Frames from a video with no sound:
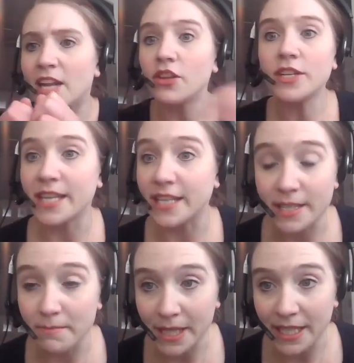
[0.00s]
And it looks like
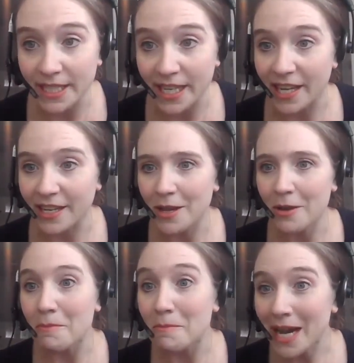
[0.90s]
it's completely dead.
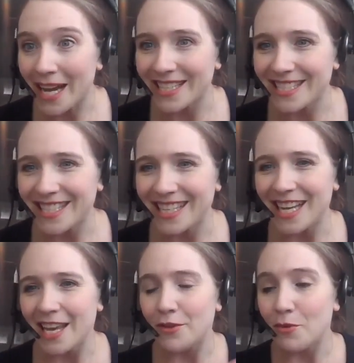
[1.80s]
But
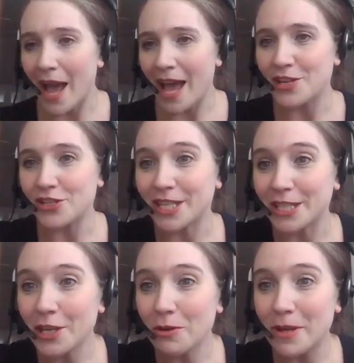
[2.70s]
if you add just a
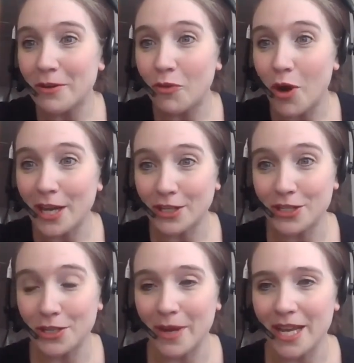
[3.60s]
little bit of water
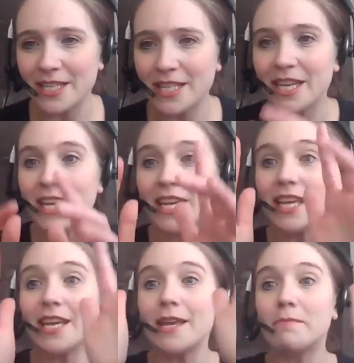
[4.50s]
to it,
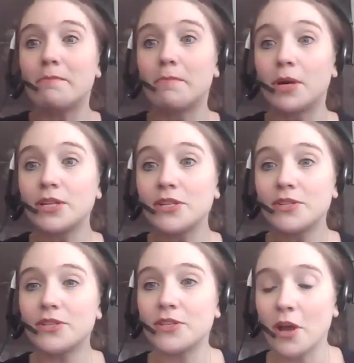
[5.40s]
it
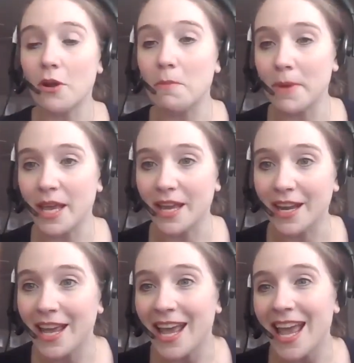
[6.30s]
bursts
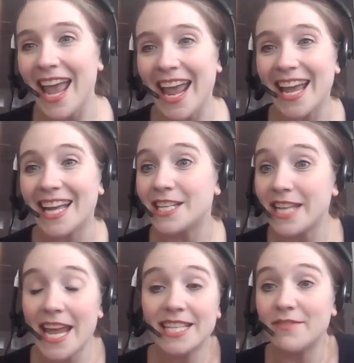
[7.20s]
open and
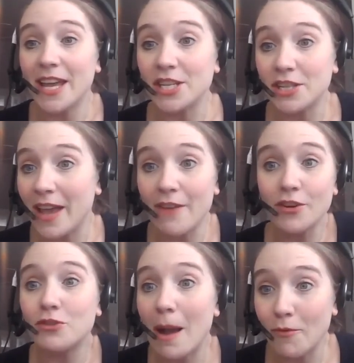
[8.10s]
takes advantage of
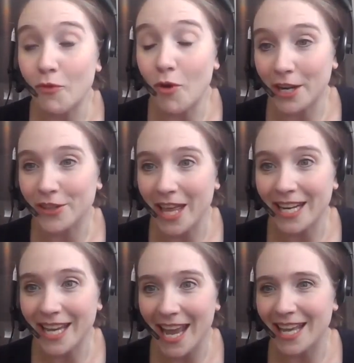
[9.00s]
every drop of water that
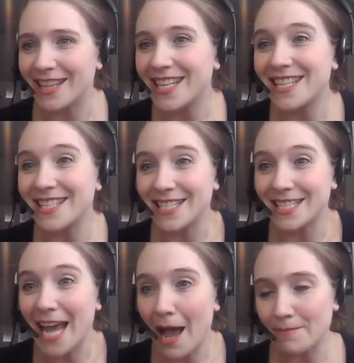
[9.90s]
it can. This is its
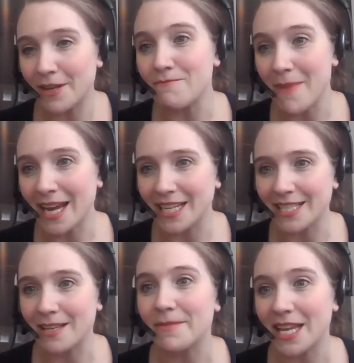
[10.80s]
adaptive
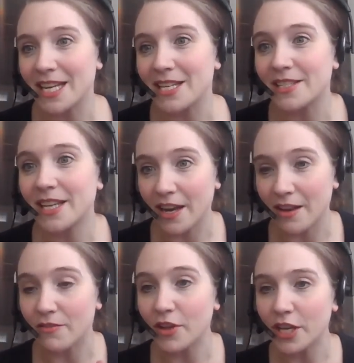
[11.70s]
mechanism that it's kind
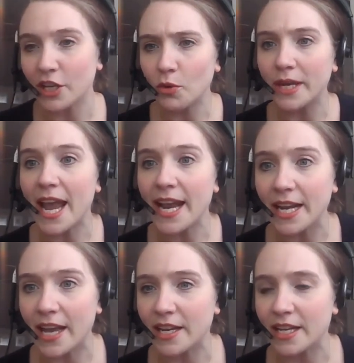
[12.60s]
of
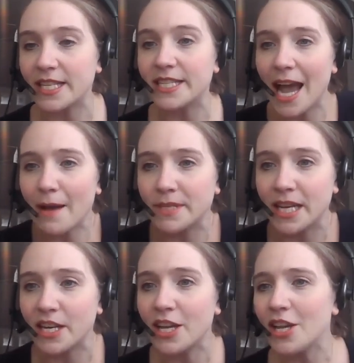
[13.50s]
created, it's
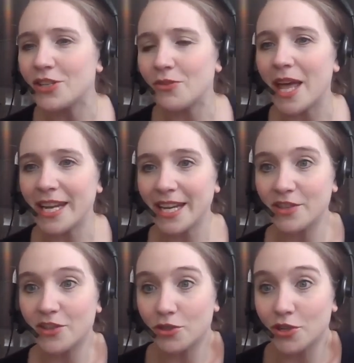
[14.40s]
adapted so that it
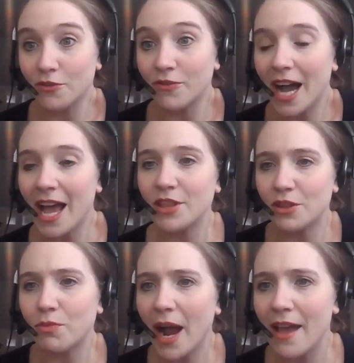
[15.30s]
can survive
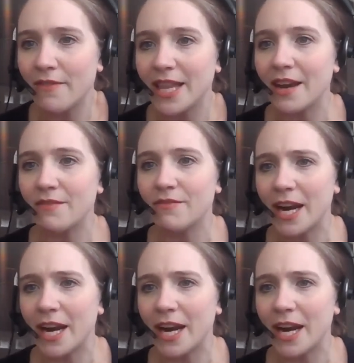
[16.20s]
and thrive in that